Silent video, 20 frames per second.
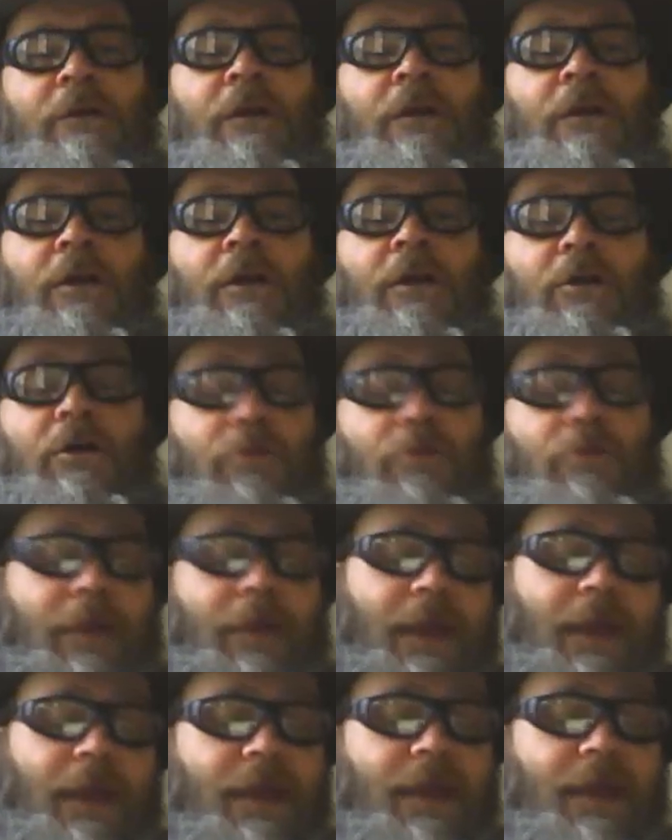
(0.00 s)

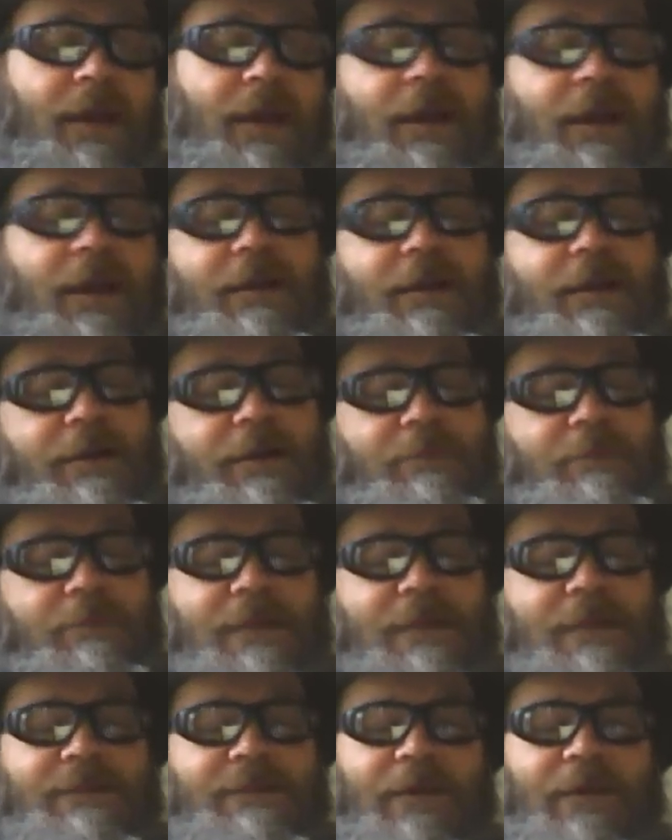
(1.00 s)
Okay, I messed
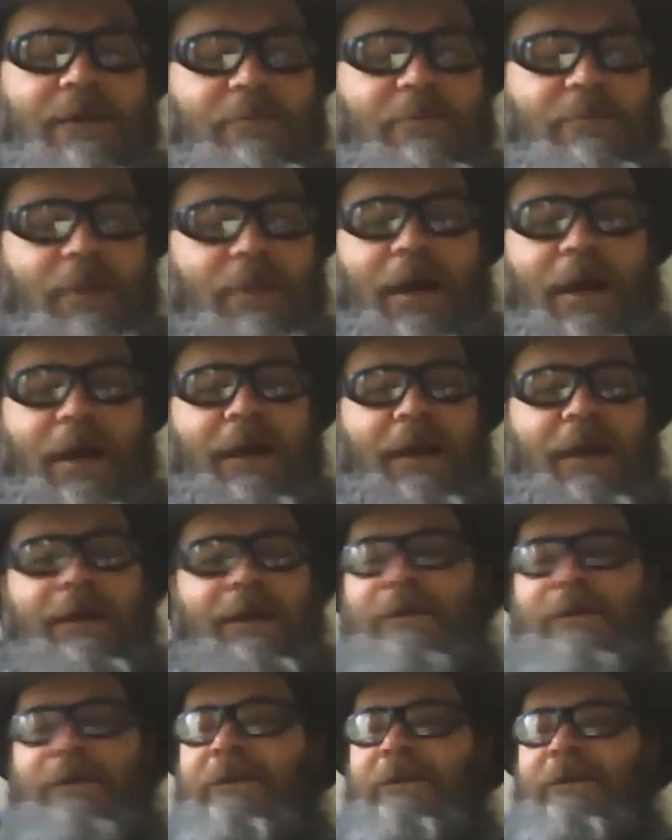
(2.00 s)
up by
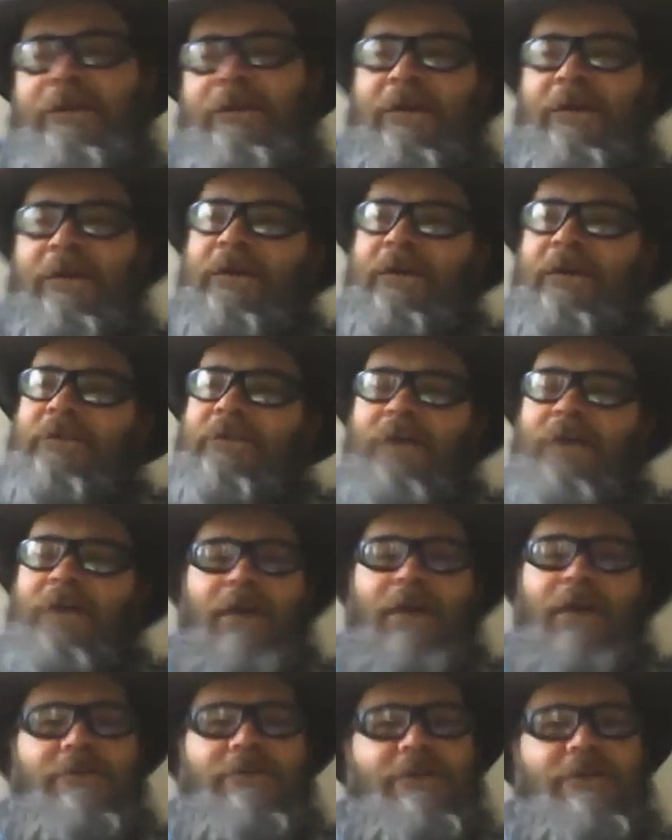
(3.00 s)
not
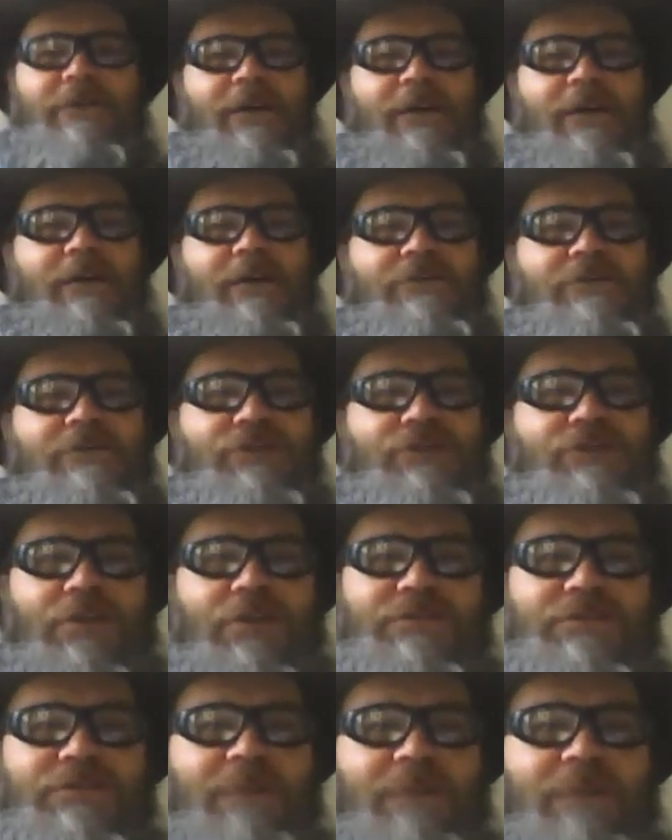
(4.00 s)
charging
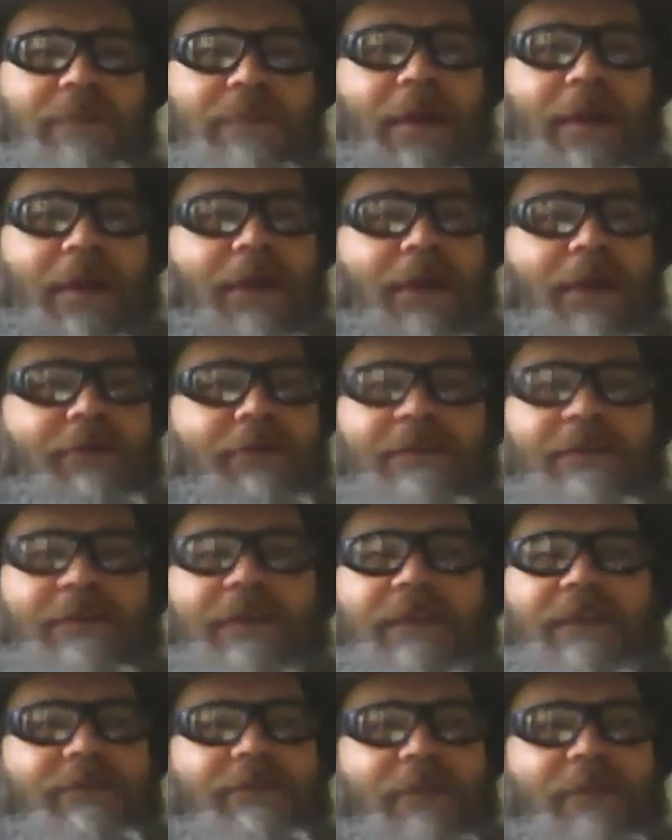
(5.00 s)
my battery, leaving
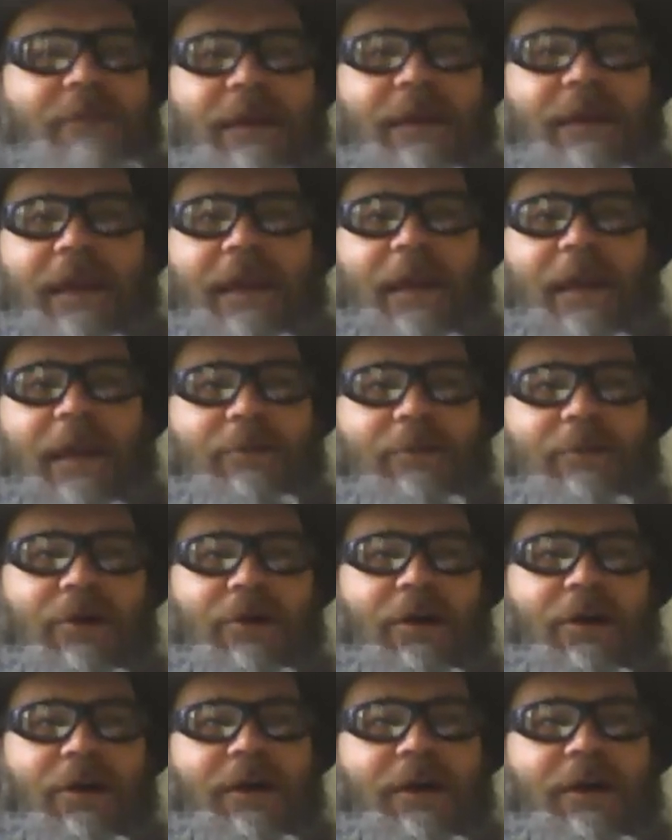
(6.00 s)
my camera
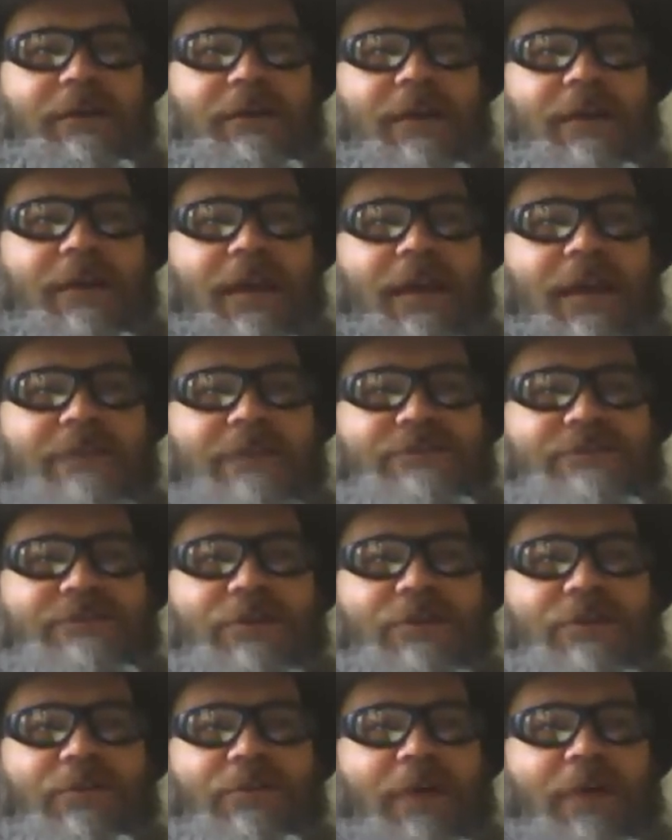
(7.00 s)
on, and
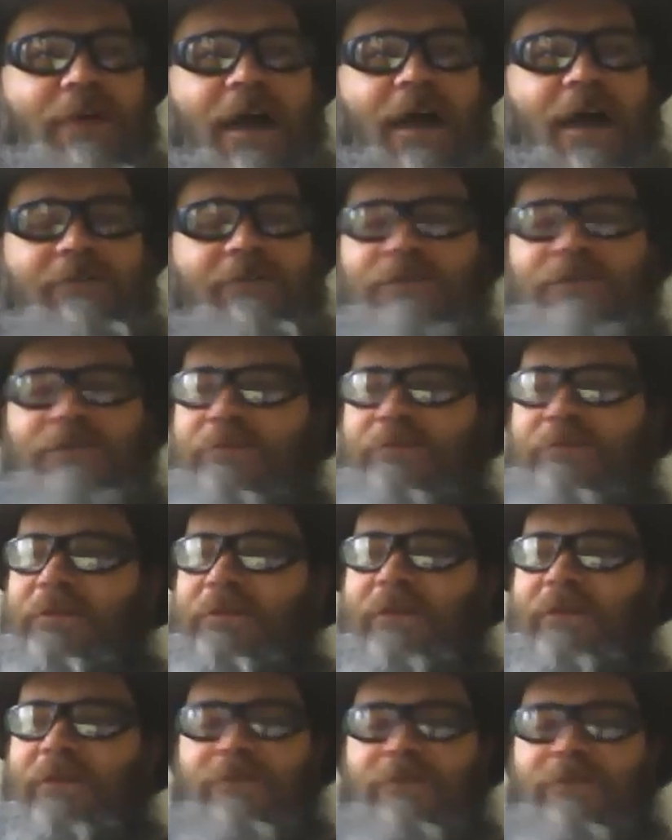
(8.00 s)
so after
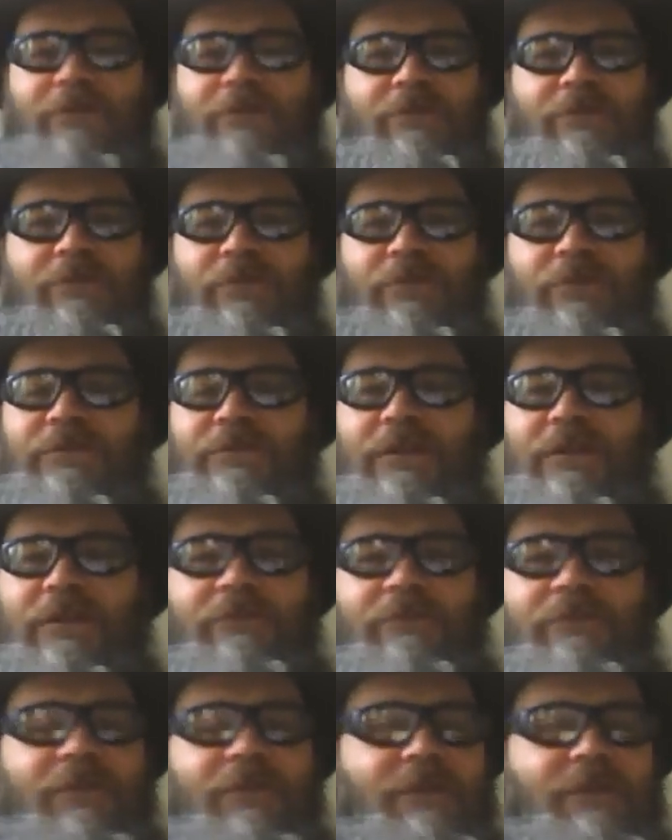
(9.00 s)
whatever
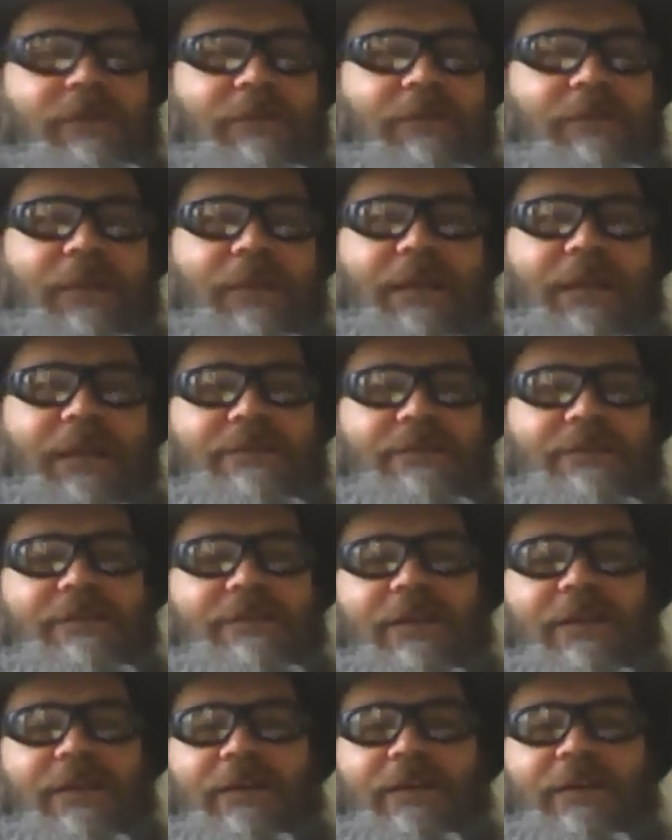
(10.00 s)
13-15 minutes the
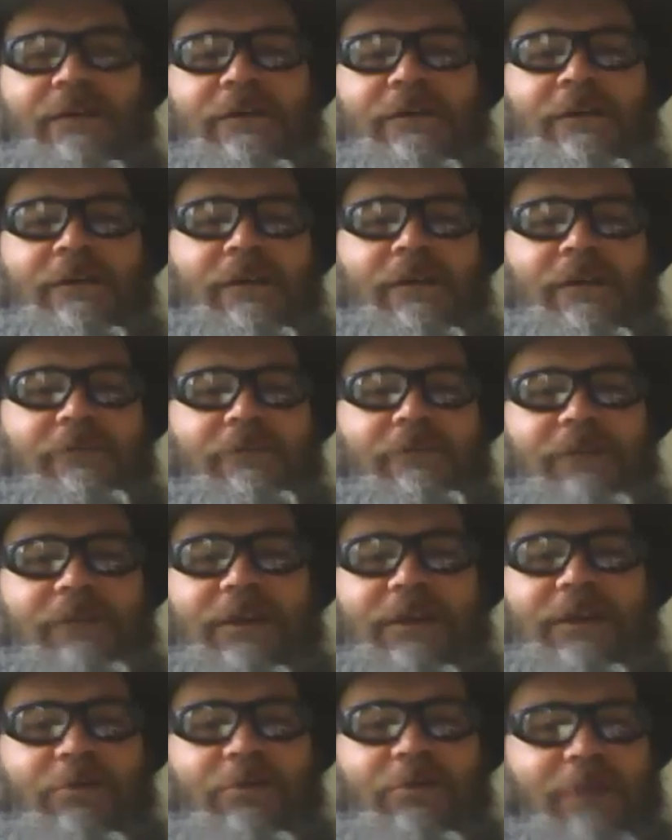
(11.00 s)
video
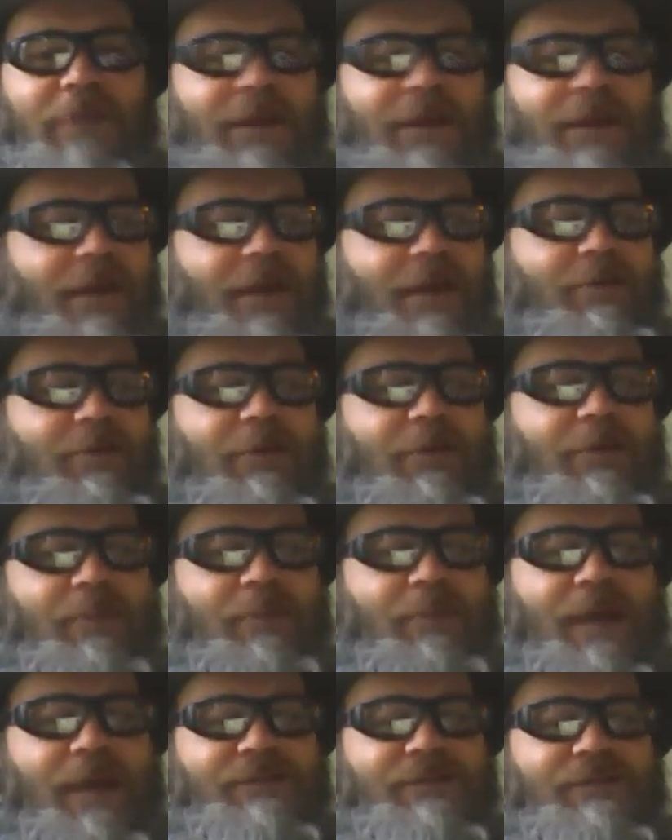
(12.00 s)
ran out on
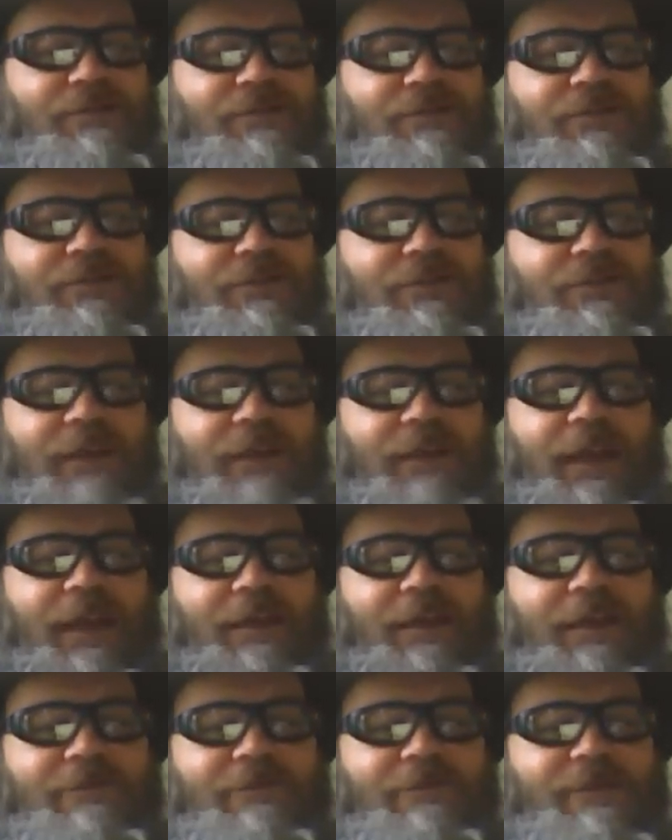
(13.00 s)
Pastor
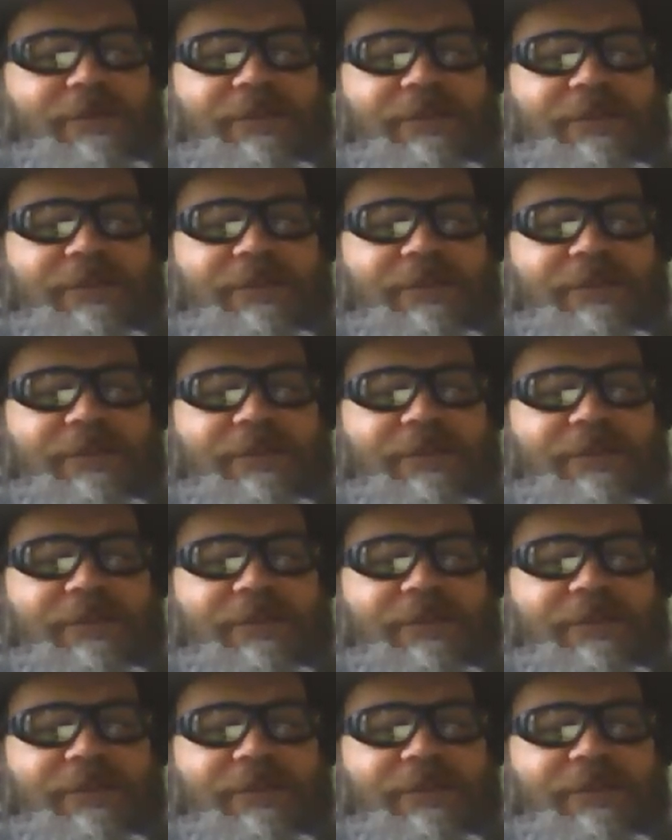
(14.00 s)
Dayv's